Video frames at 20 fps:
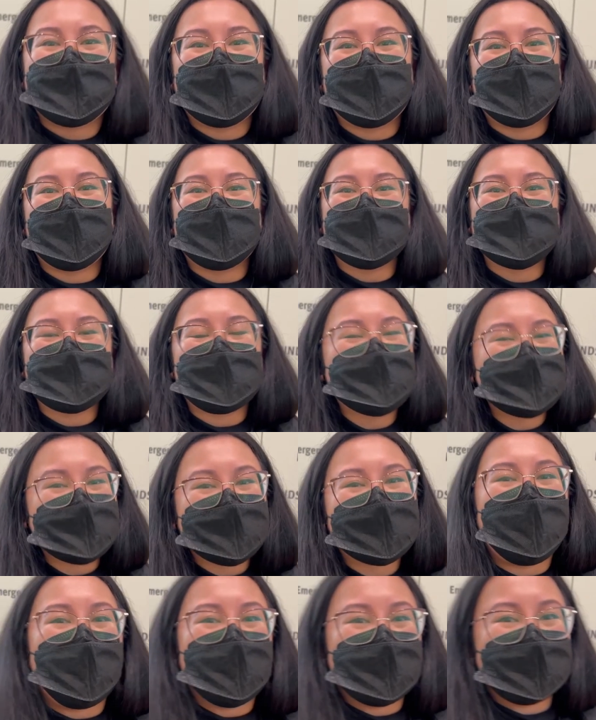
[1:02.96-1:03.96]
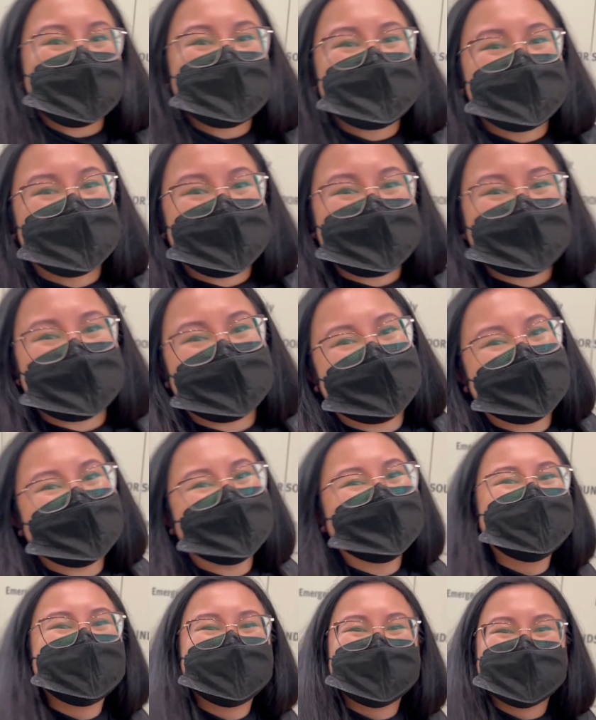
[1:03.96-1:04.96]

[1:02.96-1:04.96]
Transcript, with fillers: I have some comics to get signed.